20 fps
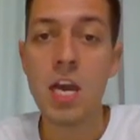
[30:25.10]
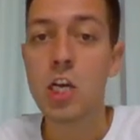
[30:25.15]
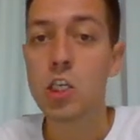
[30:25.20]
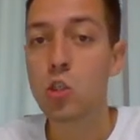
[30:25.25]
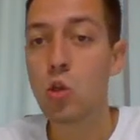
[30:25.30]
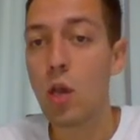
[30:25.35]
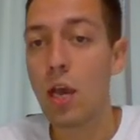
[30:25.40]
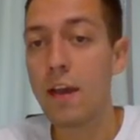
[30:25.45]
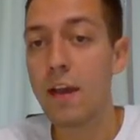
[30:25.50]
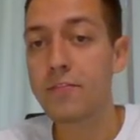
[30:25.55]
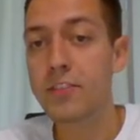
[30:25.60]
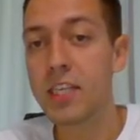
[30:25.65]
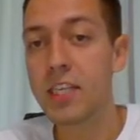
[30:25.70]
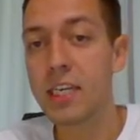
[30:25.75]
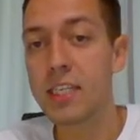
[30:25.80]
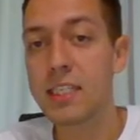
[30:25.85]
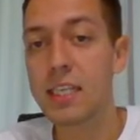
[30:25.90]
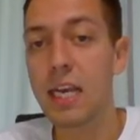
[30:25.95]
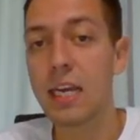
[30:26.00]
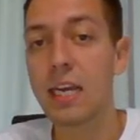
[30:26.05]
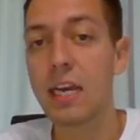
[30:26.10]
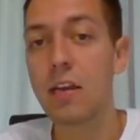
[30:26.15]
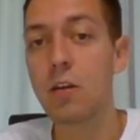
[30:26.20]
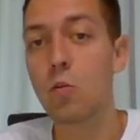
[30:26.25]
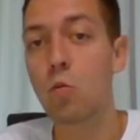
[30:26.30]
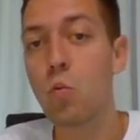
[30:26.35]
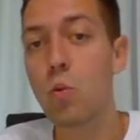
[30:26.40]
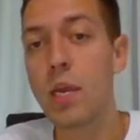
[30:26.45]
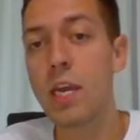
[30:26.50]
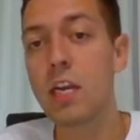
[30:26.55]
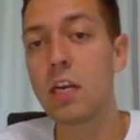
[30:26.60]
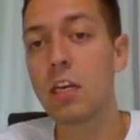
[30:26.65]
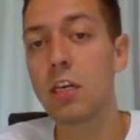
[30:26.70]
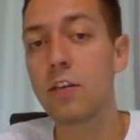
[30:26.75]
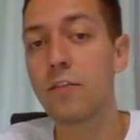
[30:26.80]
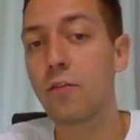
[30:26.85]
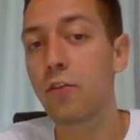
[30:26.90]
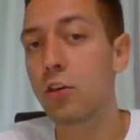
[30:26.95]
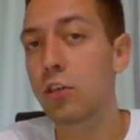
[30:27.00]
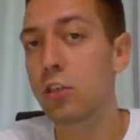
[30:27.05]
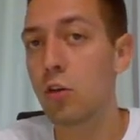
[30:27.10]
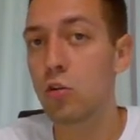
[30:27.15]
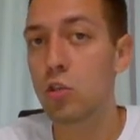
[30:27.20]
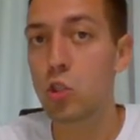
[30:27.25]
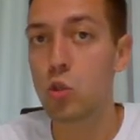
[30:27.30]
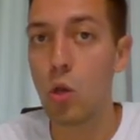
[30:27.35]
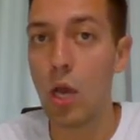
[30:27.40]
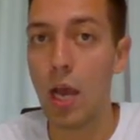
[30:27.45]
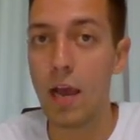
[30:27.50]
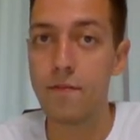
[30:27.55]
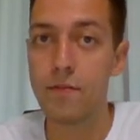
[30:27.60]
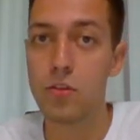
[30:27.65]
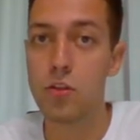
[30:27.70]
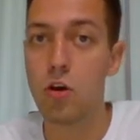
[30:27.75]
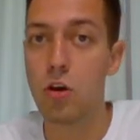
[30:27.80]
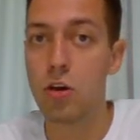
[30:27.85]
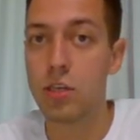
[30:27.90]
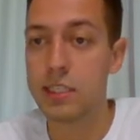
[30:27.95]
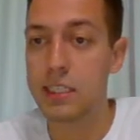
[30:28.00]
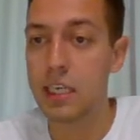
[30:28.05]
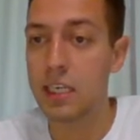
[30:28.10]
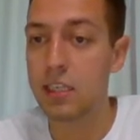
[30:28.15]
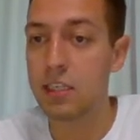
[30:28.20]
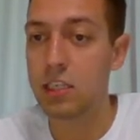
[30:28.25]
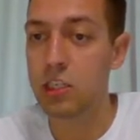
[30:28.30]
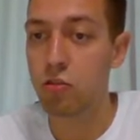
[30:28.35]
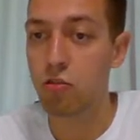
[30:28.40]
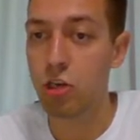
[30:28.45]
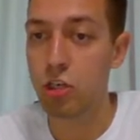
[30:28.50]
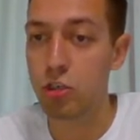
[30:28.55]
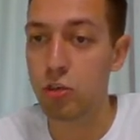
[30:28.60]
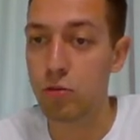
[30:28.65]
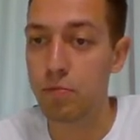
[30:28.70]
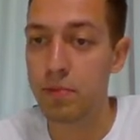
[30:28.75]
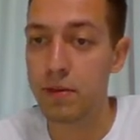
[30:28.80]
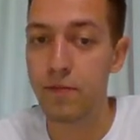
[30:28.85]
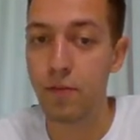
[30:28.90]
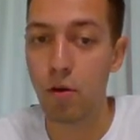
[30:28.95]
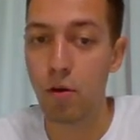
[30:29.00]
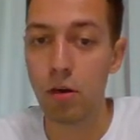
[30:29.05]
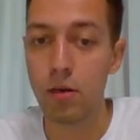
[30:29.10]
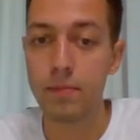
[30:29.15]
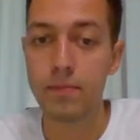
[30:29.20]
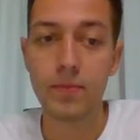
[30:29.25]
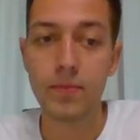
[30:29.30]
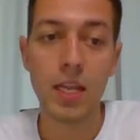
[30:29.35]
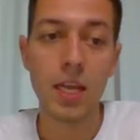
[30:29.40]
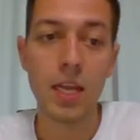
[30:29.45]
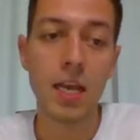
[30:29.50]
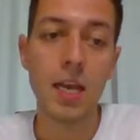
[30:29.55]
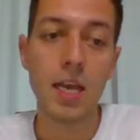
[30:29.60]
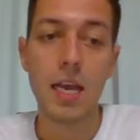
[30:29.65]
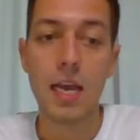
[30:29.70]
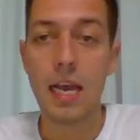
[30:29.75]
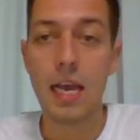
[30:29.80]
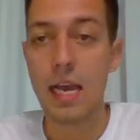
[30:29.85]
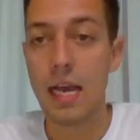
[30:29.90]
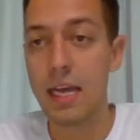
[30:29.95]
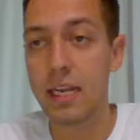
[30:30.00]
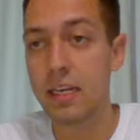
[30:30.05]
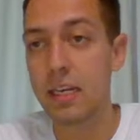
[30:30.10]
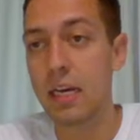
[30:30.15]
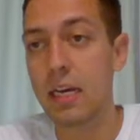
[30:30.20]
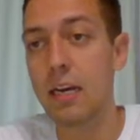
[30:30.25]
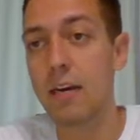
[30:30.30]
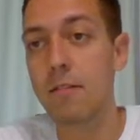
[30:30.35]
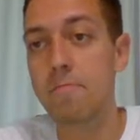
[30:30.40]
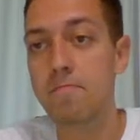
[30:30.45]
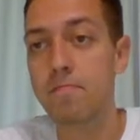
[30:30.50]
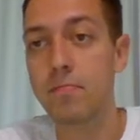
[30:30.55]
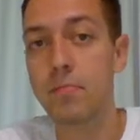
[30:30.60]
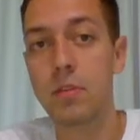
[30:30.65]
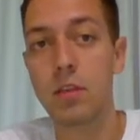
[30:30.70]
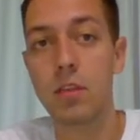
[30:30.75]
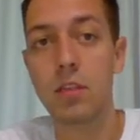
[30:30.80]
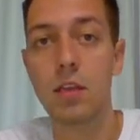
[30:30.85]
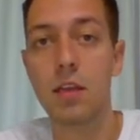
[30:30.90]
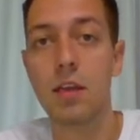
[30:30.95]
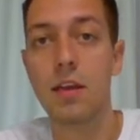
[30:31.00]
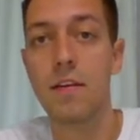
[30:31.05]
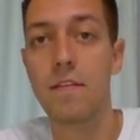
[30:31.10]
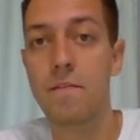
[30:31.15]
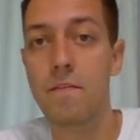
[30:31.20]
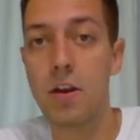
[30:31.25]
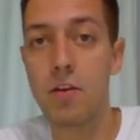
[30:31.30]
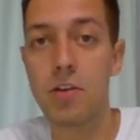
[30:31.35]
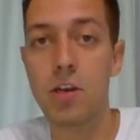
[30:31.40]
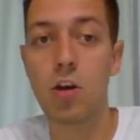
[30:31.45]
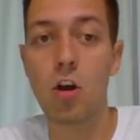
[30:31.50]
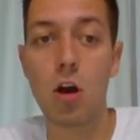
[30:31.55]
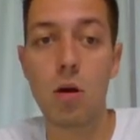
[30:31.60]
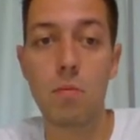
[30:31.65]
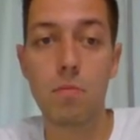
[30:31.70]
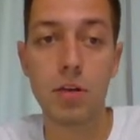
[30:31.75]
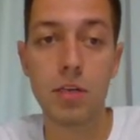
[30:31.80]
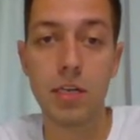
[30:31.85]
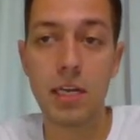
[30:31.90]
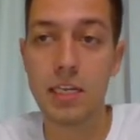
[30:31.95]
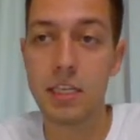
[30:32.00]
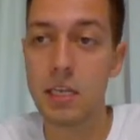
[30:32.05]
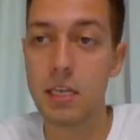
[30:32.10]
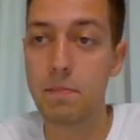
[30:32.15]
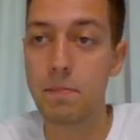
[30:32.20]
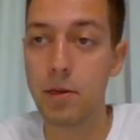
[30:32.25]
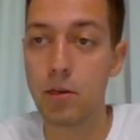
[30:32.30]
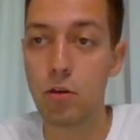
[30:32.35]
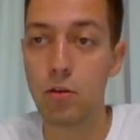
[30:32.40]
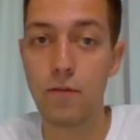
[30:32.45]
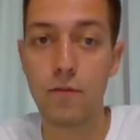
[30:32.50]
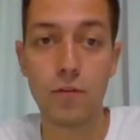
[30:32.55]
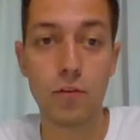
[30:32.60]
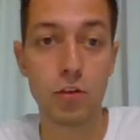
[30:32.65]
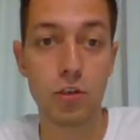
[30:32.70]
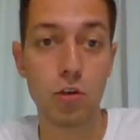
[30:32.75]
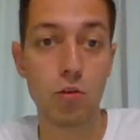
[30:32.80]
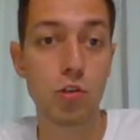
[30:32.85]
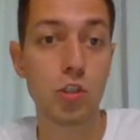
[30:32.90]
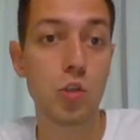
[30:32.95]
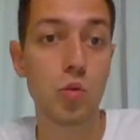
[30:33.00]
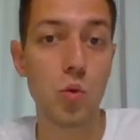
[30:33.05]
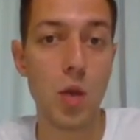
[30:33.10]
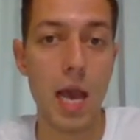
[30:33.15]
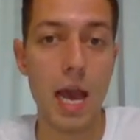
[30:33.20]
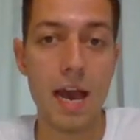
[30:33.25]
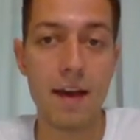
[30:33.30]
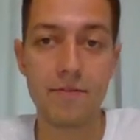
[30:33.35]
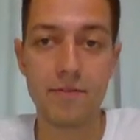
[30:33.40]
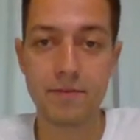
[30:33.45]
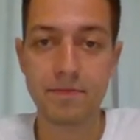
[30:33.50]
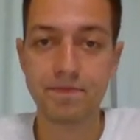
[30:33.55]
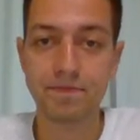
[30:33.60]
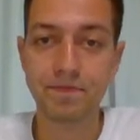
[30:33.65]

So f6, again, weird for those who have not seen this structure before, and um, very common and typical for those who have.